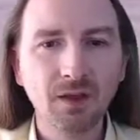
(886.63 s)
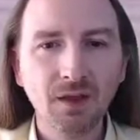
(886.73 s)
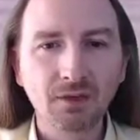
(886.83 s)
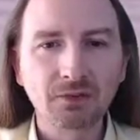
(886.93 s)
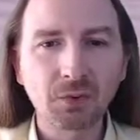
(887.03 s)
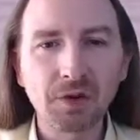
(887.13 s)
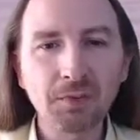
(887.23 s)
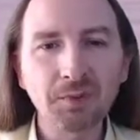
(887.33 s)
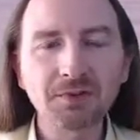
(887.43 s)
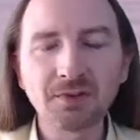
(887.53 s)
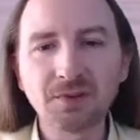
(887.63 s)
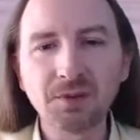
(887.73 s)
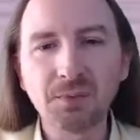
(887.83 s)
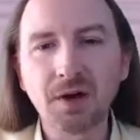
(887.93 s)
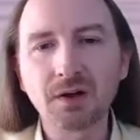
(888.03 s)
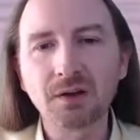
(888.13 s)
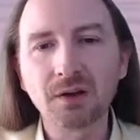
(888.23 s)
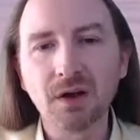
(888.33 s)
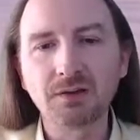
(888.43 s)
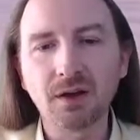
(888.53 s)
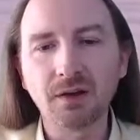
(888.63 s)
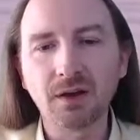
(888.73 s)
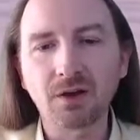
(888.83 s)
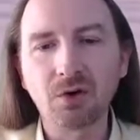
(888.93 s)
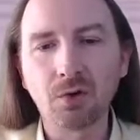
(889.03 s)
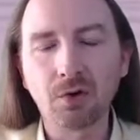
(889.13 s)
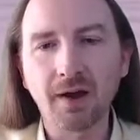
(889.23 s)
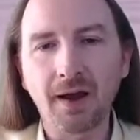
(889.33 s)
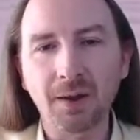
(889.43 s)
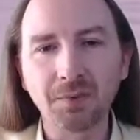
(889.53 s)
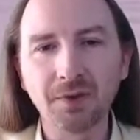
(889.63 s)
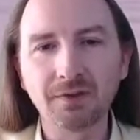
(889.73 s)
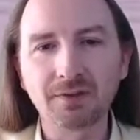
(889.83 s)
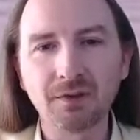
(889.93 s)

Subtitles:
So we're able to debug a .NET Core app inside